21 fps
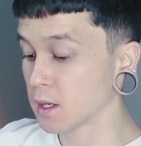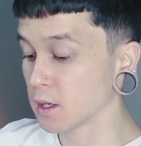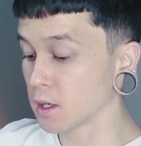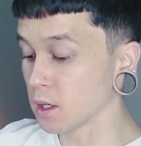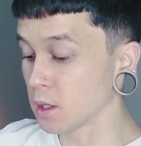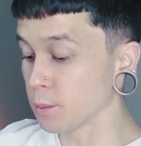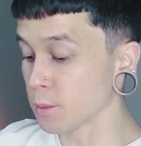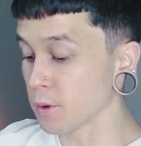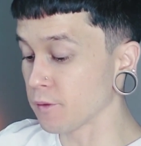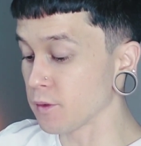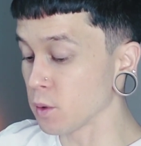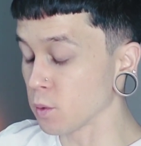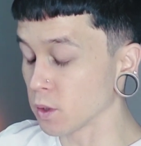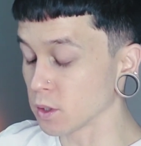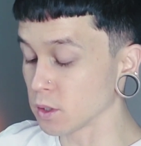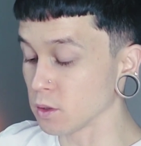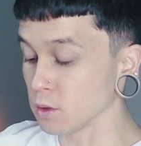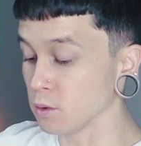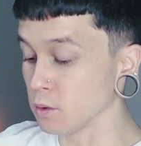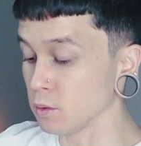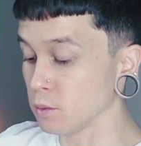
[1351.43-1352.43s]
If you want
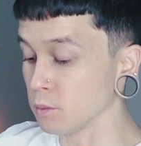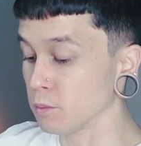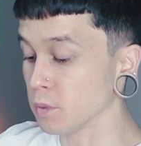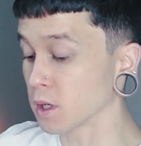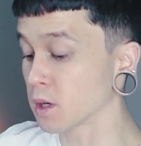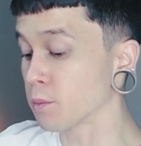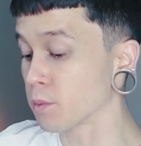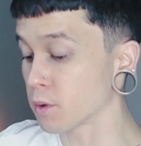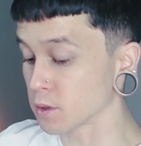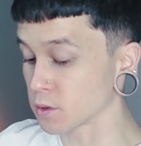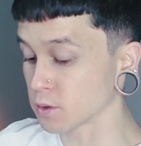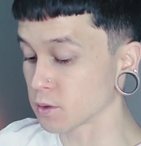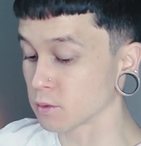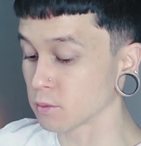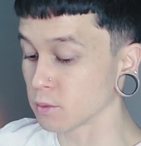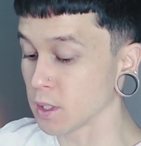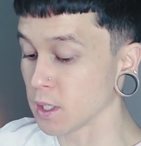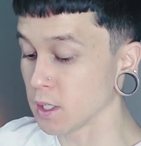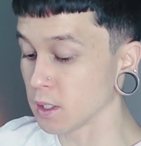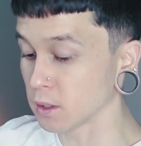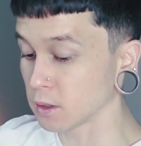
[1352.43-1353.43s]
to book a personal
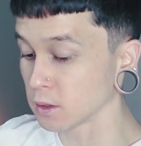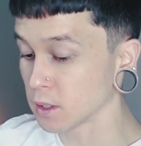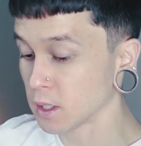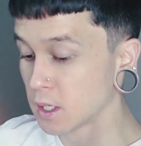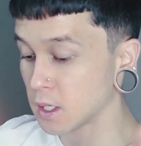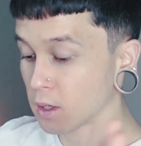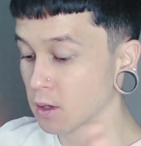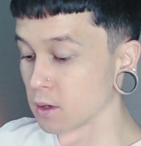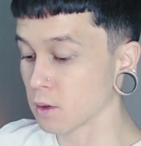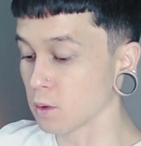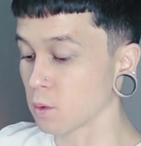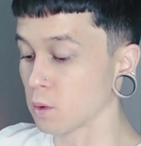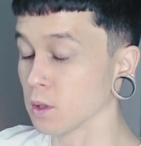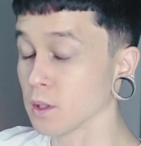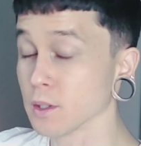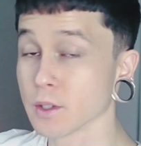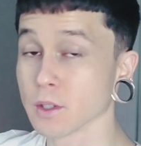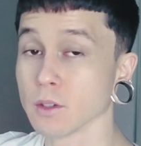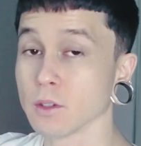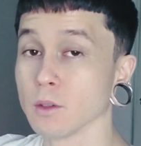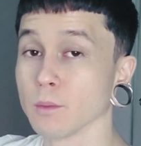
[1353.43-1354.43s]
reading or
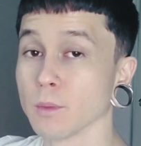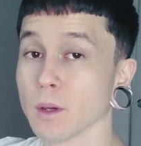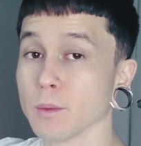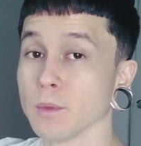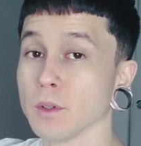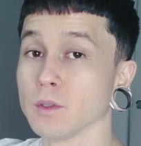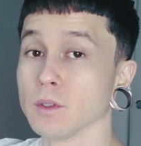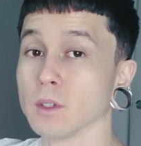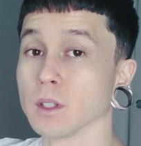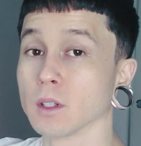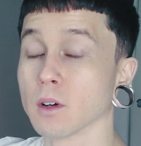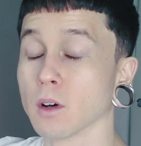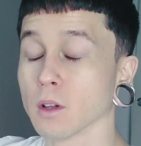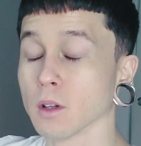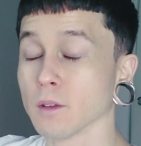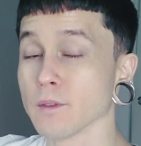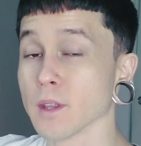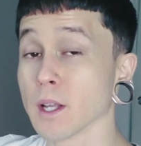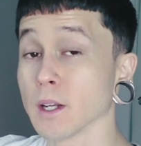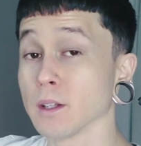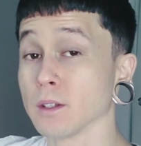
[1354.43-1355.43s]
listen to my music, all
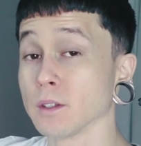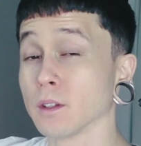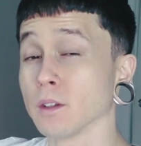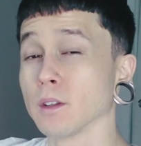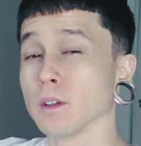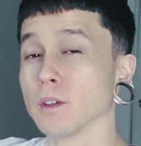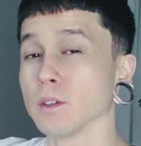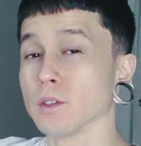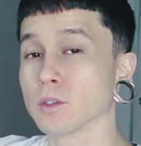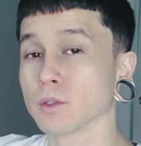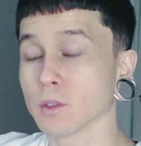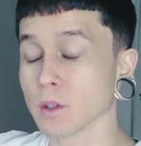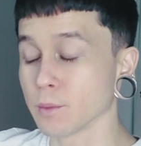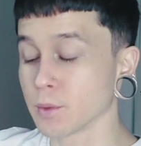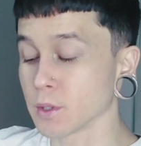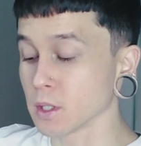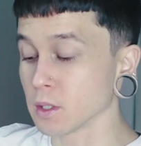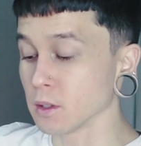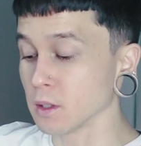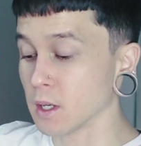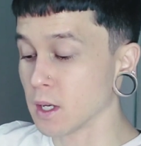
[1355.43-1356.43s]
of that is in the
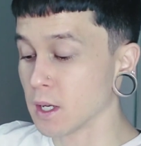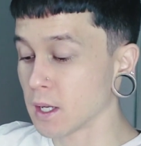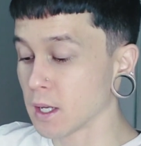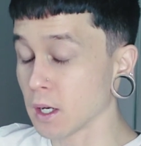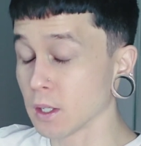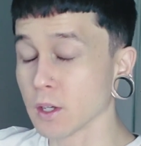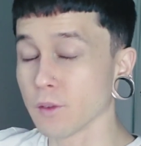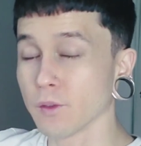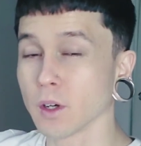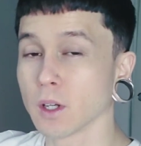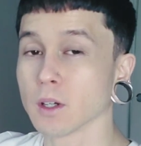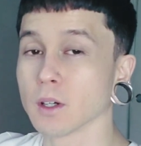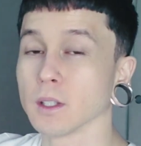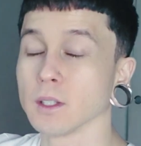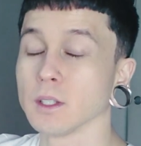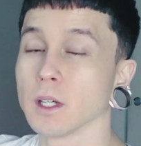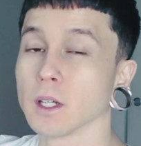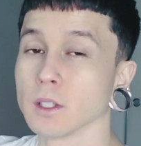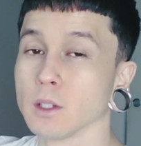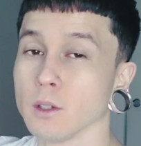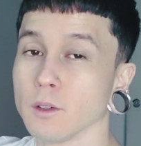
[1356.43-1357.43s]
description. I'll never
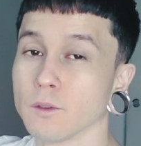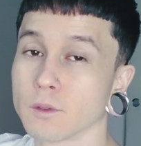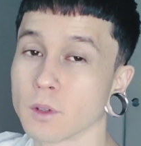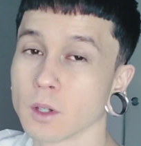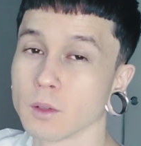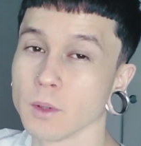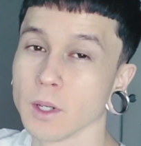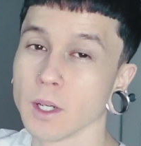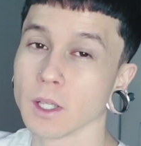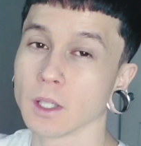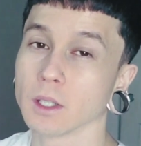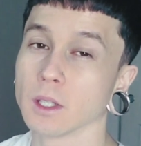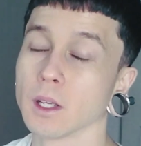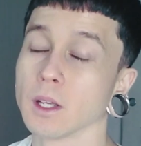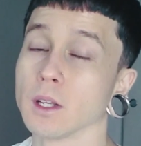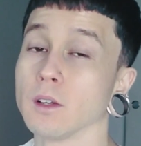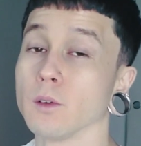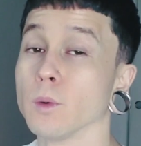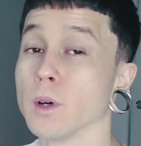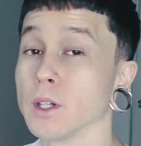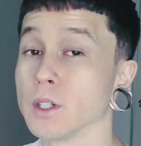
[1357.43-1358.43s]
contact you for a reading in
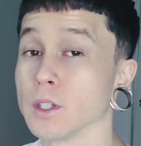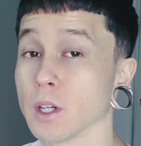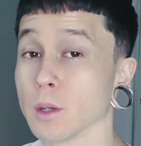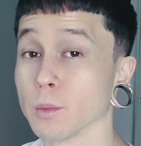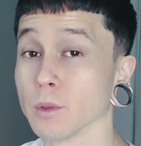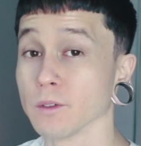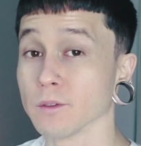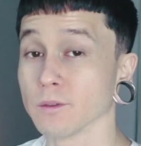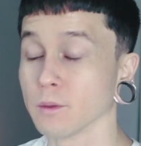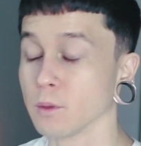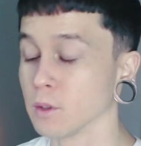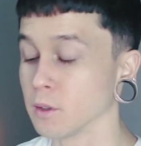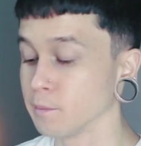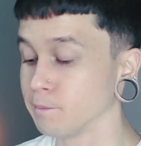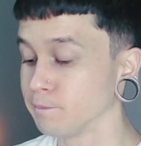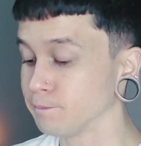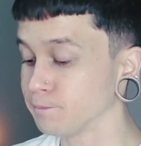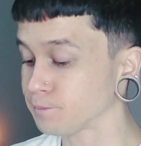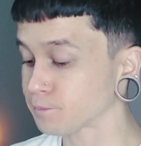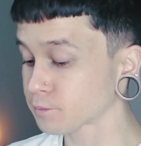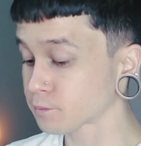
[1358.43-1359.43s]
any way, shape, or form.
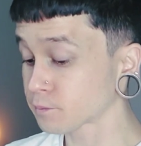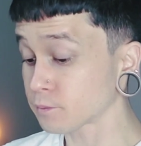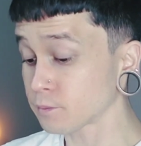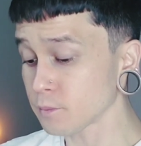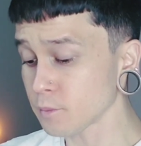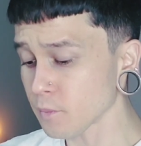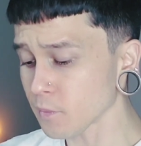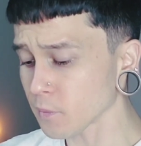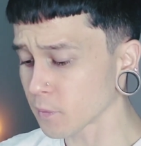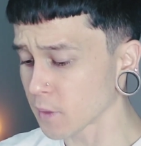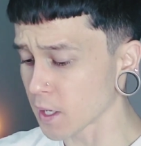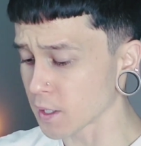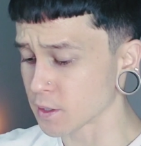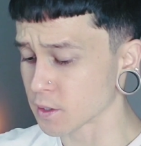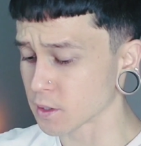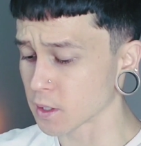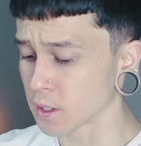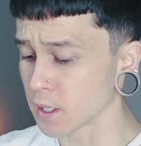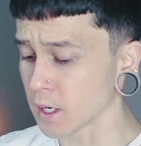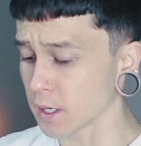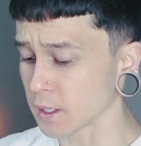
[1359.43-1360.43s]
That
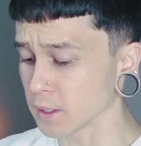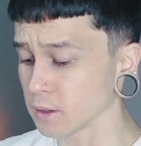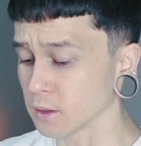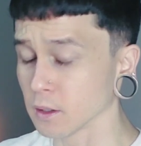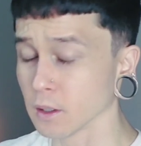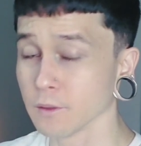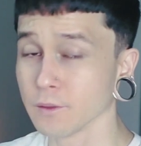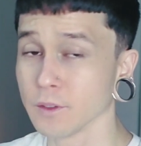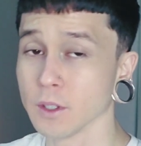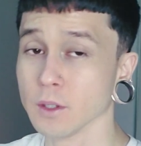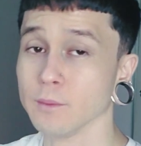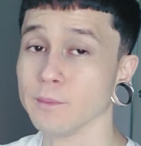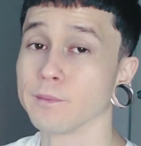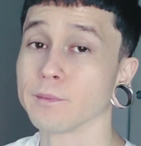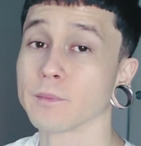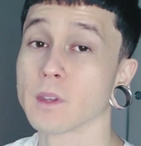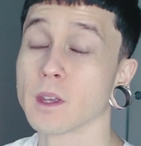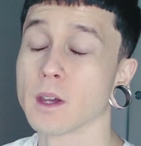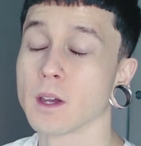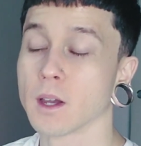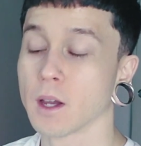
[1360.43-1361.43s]
said, I love you.
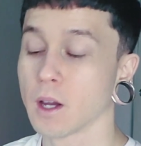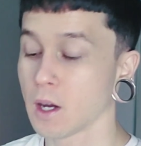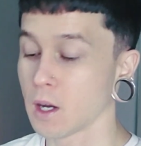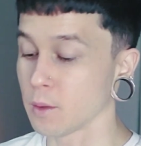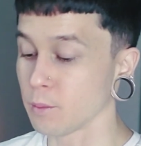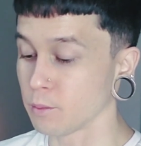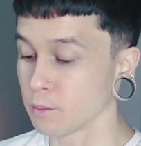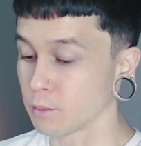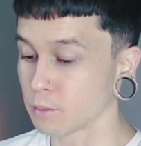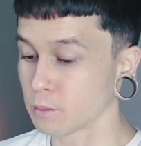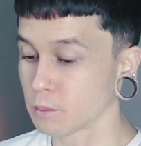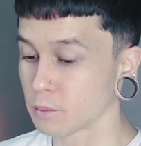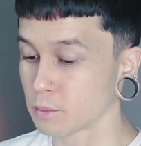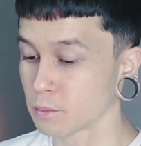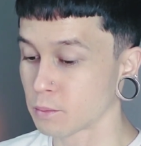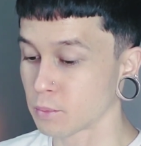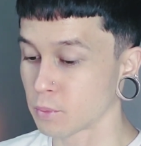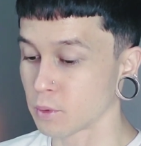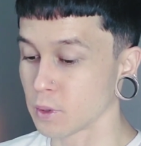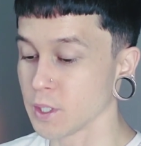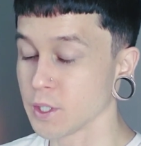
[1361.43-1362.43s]
I
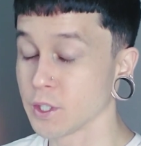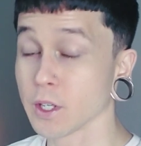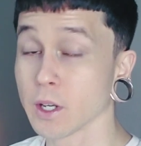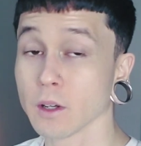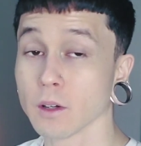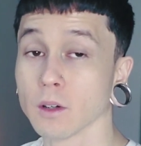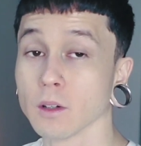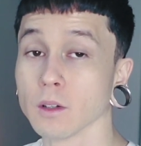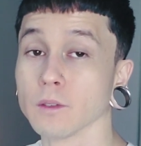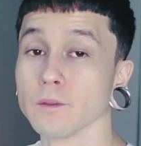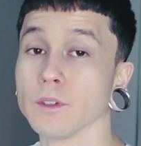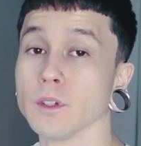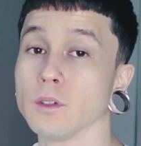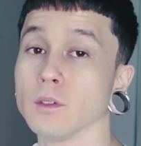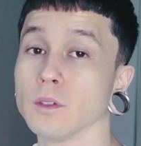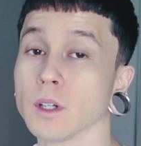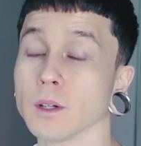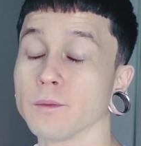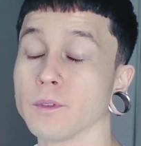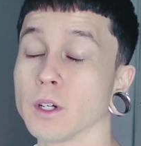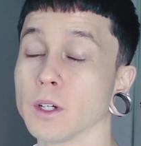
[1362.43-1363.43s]
appreciate all of you, and
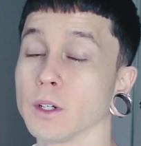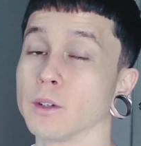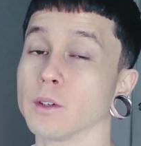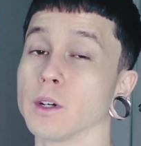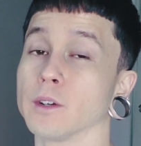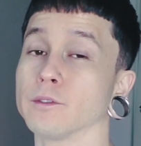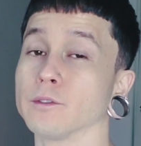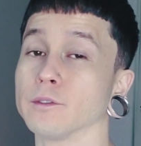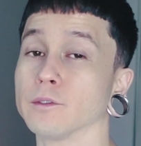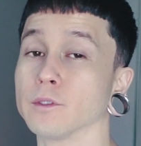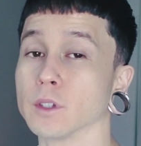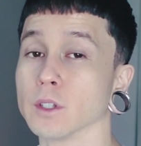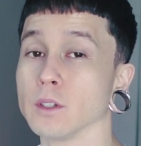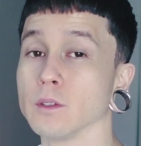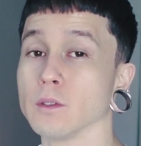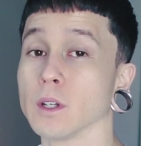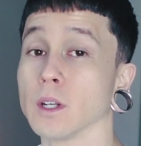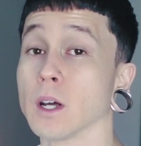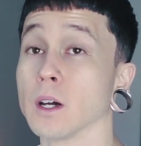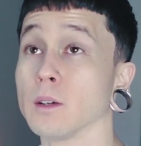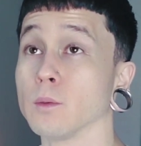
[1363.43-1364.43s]
I'm very grateful for you,
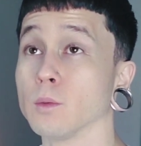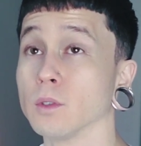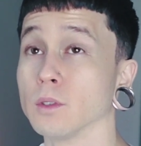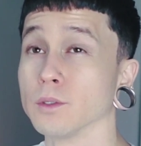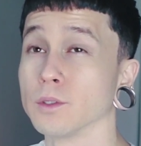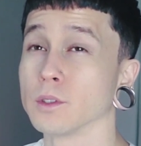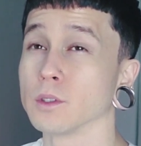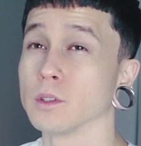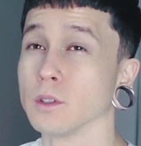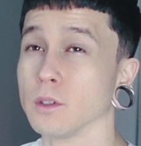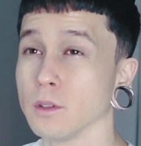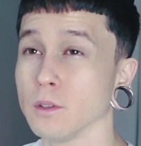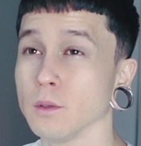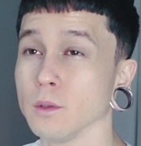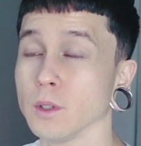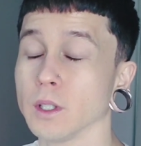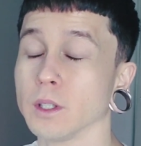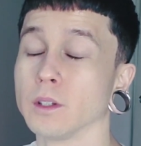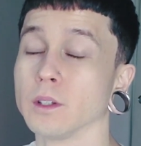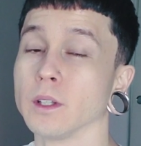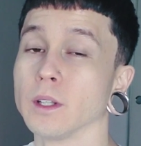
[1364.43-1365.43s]
and I will see you
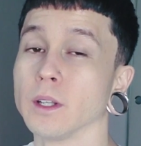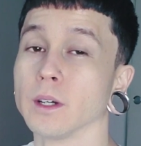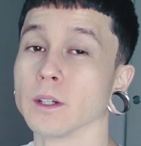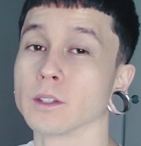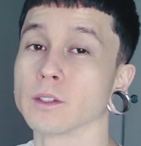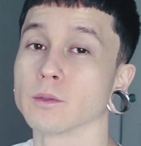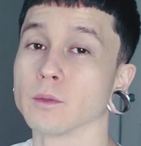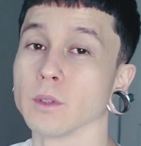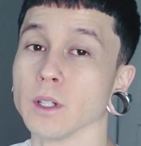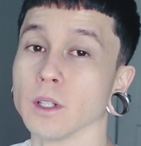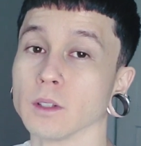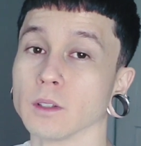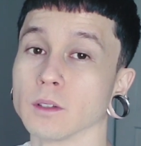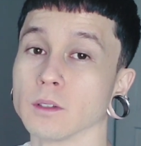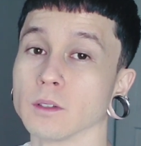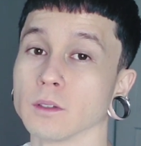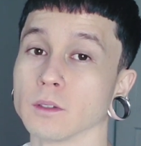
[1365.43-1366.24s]
in the next reading.